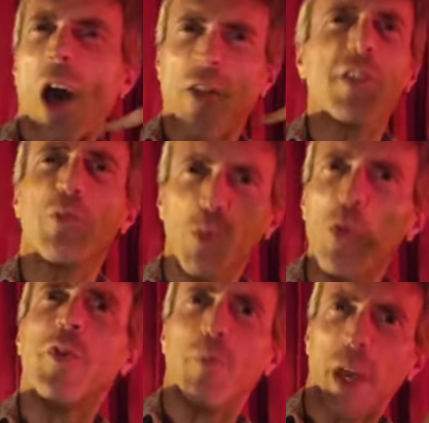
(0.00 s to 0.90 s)
wow, this
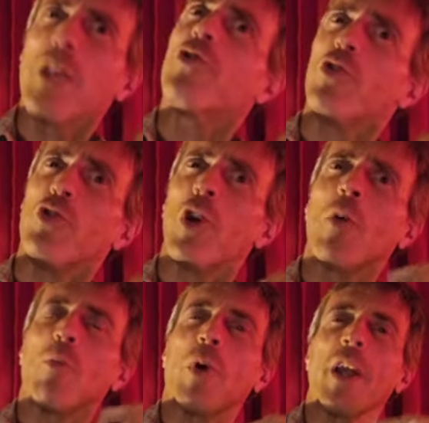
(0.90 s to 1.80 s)
movie makes you
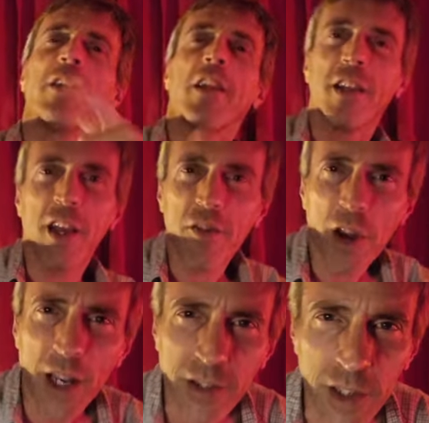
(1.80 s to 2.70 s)
jump, right? You ever
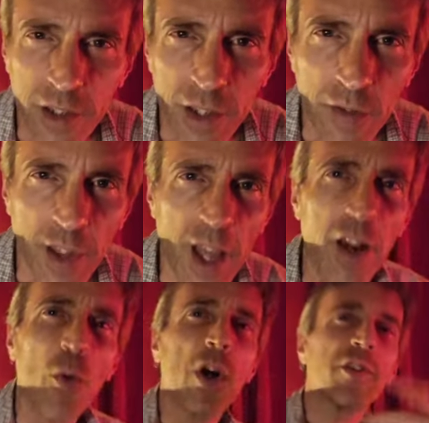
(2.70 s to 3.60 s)
ask yourself
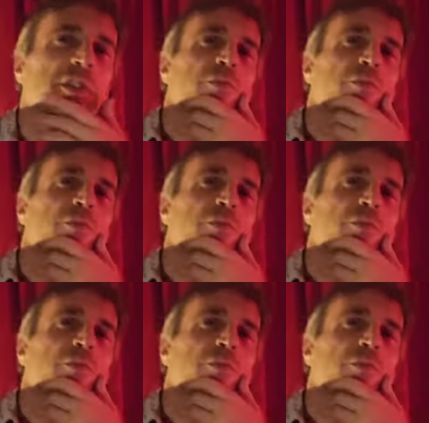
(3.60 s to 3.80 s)
that? I watched